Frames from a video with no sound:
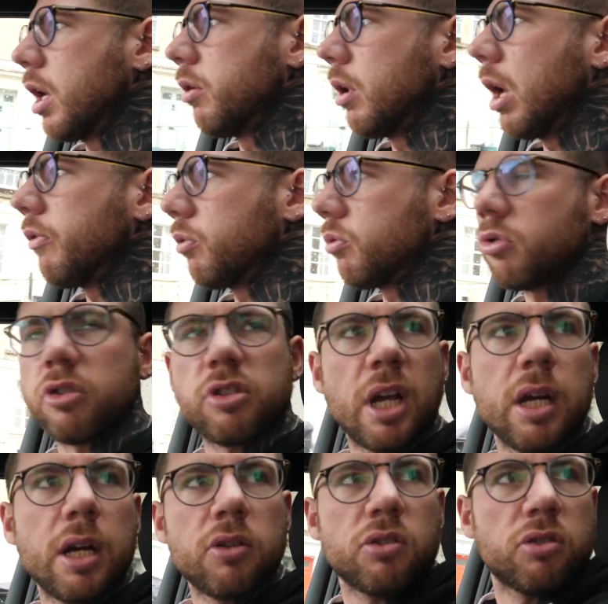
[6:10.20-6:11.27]
No, everyone's just
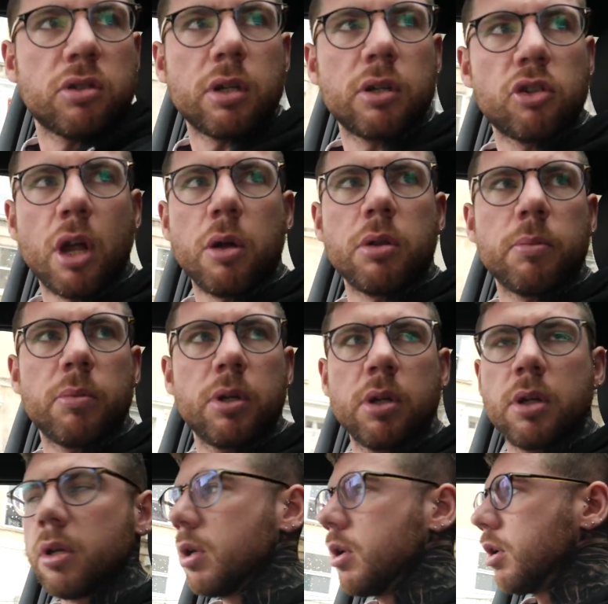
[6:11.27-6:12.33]
saying it, just show them.
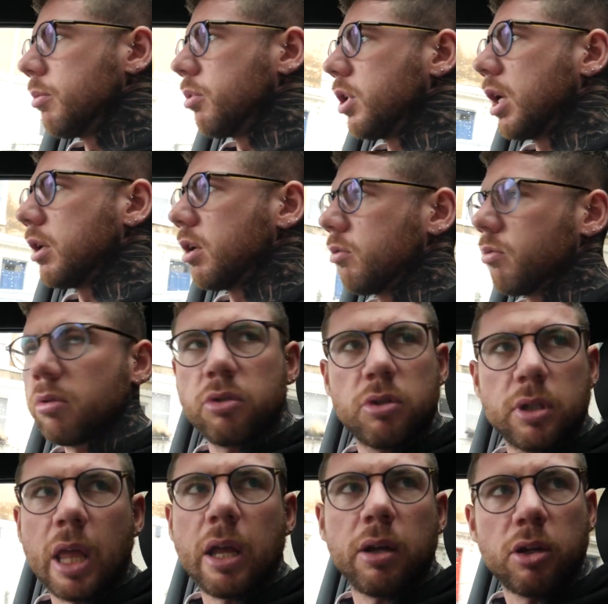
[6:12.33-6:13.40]
Yeah, don't.
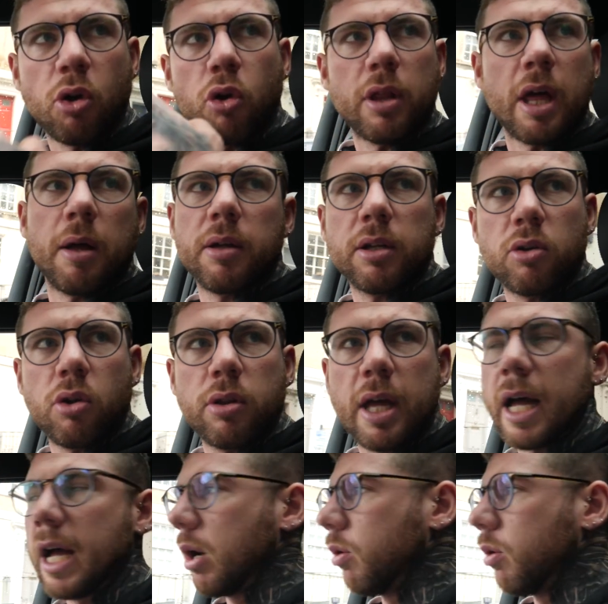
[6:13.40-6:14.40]
They cut that. Cut that out.